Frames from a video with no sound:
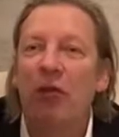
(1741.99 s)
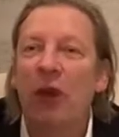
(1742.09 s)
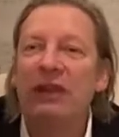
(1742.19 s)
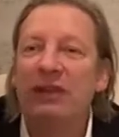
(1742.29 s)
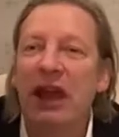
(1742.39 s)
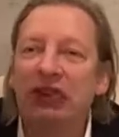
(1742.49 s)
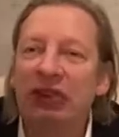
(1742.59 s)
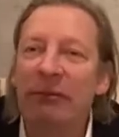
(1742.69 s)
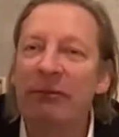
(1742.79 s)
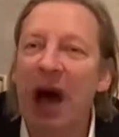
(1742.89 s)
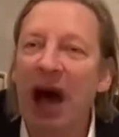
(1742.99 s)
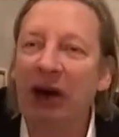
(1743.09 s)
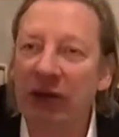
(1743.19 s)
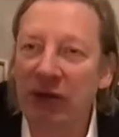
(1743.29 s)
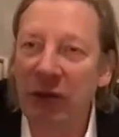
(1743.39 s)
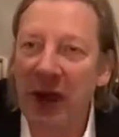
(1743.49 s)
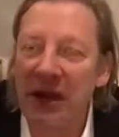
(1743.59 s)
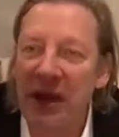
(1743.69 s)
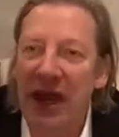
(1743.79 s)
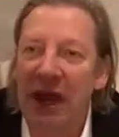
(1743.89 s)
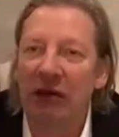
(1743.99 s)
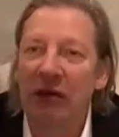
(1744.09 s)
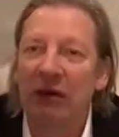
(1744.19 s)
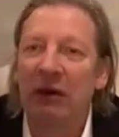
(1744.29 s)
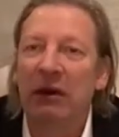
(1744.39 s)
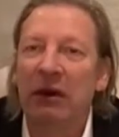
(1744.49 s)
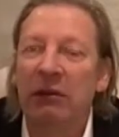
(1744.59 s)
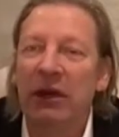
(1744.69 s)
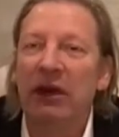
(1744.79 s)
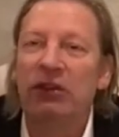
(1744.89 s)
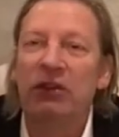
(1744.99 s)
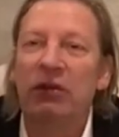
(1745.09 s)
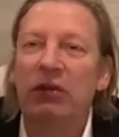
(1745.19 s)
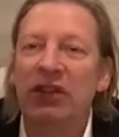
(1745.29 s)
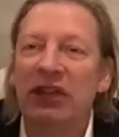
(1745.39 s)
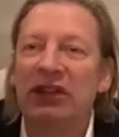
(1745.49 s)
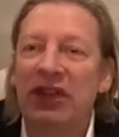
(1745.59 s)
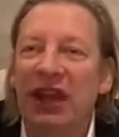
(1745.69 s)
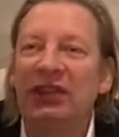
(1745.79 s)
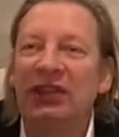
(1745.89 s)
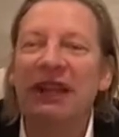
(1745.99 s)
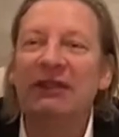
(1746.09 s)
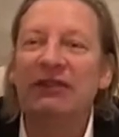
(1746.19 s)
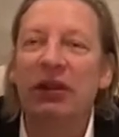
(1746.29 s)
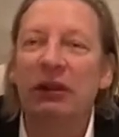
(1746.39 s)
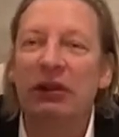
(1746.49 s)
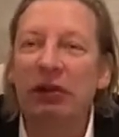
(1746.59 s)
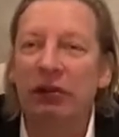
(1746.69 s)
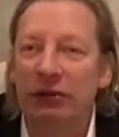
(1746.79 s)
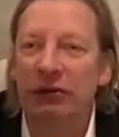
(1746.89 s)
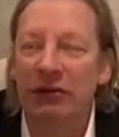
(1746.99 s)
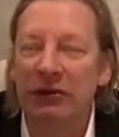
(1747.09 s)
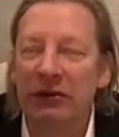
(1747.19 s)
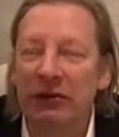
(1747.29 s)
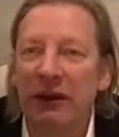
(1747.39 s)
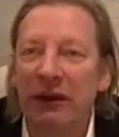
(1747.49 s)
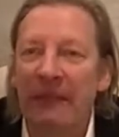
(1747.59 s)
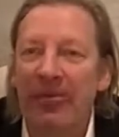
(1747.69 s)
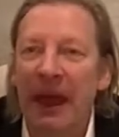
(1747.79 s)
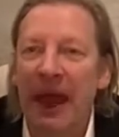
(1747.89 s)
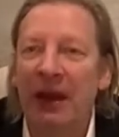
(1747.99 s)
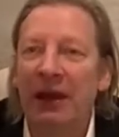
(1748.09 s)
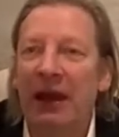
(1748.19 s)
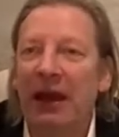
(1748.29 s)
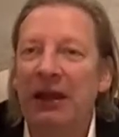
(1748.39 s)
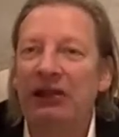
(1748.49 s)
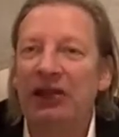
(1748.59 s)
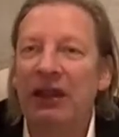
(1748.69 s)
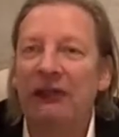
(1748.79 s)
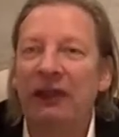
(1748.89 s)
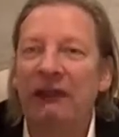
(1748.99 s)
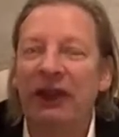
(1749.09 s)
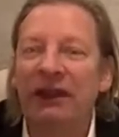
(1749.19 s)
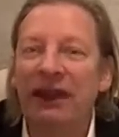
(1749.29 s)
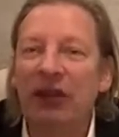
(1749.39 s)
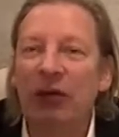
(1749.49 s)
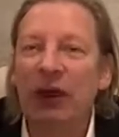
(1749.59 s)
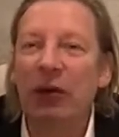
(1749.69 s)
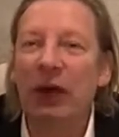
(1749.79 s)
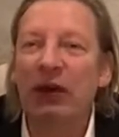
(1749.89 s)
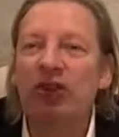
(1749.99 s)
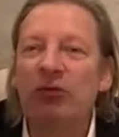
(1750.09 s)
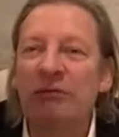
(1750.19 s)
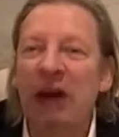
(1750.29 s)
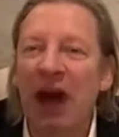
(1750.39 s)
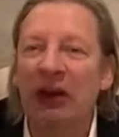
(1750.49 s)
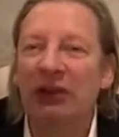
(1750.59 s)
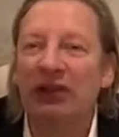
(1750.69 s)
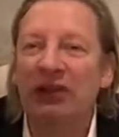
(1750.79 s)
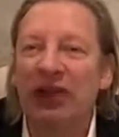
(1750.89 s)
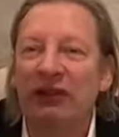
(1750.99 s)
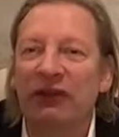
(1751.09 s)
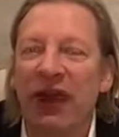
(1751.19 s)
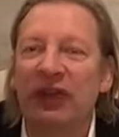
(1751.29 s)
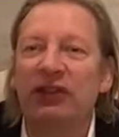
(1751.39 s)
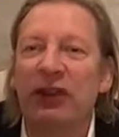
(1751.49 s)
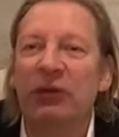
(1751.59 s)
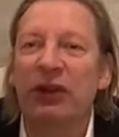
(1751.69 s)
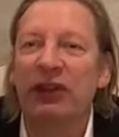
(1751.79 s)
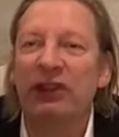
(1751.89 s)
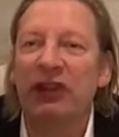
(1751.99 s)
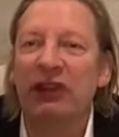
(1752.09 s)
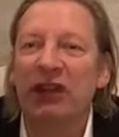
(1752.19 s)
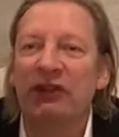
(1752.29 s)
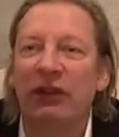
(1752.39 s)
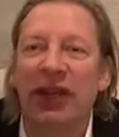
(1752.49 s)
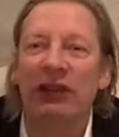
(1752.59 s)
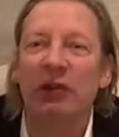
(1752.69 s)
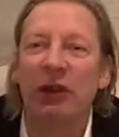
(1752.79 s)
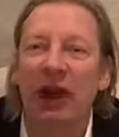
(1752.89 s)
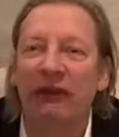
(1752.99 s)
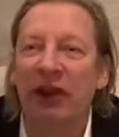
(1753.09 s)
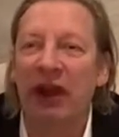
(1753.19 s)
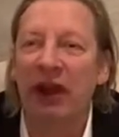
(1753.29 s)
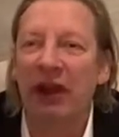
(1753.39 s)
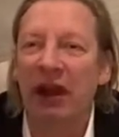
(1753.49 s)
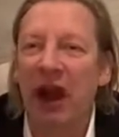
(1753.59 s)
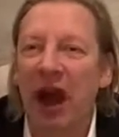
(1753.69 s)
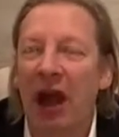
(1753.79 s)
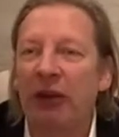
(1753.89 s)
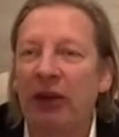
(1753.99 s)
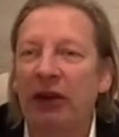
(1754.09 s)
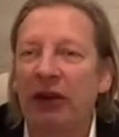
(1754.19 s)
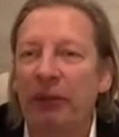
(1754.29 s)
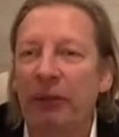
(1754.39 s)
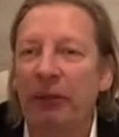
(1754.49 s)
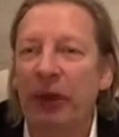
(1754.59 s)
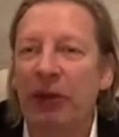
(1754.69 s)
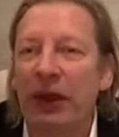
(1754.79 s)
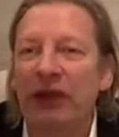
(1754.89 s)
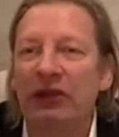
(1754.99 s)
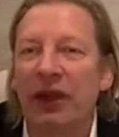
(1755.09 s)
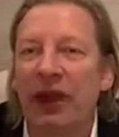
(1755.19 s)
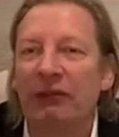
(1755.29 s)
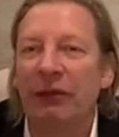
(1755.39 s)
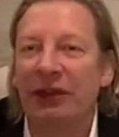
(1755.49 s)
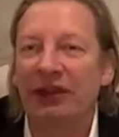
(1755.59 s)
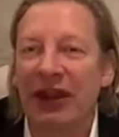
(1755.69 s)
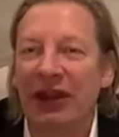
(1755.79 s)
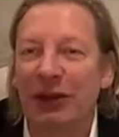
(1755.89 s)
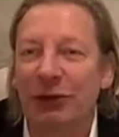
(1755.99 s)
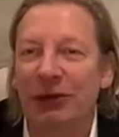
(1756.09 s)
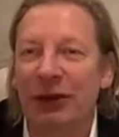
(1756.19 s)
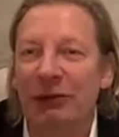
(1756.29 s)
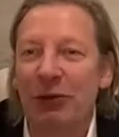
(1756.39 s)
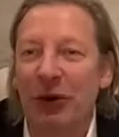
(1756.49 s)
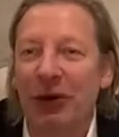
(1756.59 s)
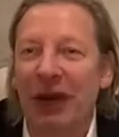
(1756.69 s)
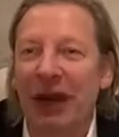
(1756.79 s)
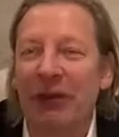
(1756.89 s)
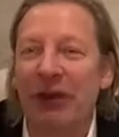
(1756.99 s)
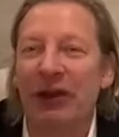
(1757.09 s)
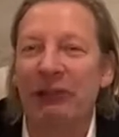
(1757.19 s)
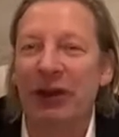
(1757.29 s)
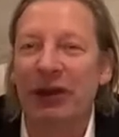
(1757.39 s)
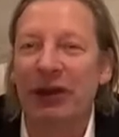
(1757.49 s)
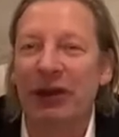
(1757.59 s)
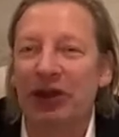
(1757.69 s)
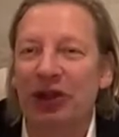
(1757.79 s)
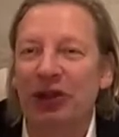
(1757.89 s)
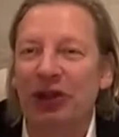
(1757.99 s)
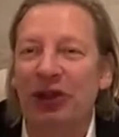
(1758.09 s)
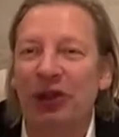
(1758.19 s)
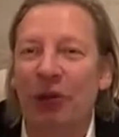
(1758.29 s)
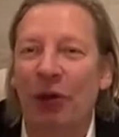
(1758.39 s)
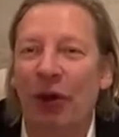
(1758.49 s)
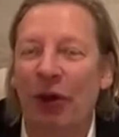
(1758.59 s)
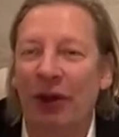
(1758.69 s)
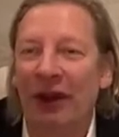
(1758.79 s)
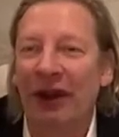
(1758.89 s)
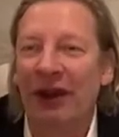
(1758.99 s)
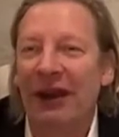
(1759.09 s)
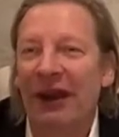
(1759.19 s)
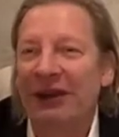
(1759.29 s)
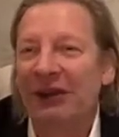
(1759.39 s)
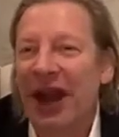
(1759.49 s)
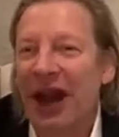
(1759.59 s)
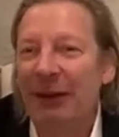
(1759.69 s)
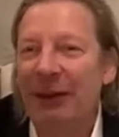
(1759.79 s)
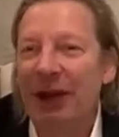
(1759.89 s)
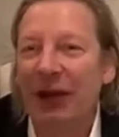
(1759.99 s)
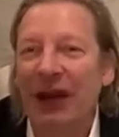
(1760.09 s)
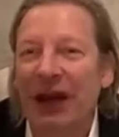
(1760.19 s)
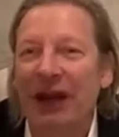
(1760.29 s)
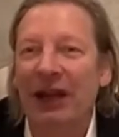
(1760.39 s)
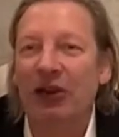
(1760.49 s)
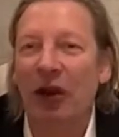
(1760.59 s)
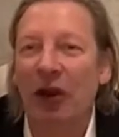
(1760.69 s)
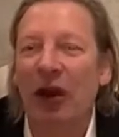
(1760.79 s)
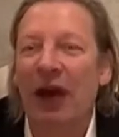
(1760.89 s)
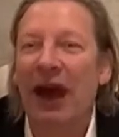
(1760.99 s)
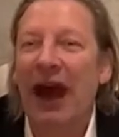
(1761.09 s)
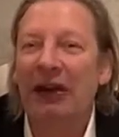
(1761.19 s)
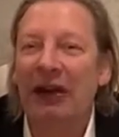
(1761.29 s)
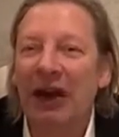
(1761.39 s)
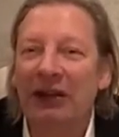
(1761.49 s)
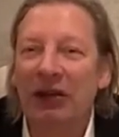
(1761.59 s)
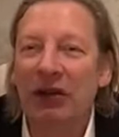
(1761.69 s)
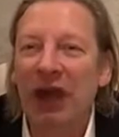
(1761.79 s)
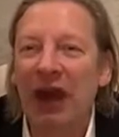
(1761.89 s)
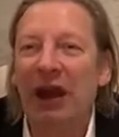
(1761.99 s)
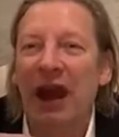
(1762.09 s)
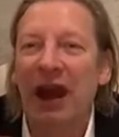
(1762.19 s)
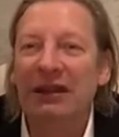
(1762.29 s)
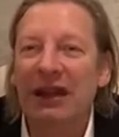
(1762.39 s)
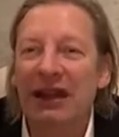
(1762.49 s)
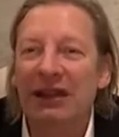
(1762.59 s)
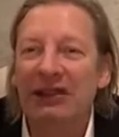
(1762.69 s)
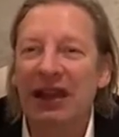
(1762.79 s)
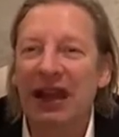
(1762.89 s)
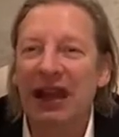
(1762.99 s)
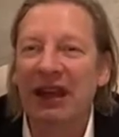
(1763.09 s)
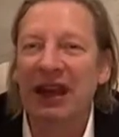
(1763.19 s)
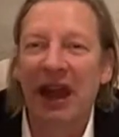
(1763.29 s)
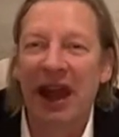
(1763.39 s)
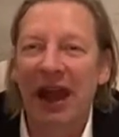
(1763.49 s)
Write down some models right now, because success leaves clues. And instead of inventing the wheel, why don't you model success? Find someone that's successful. That's what I've done. I'm one of the greatest, I say this with some humility, I'm one of the best magicians in the world. It's a hobby going out of control. How did I do that? I did it as a kid.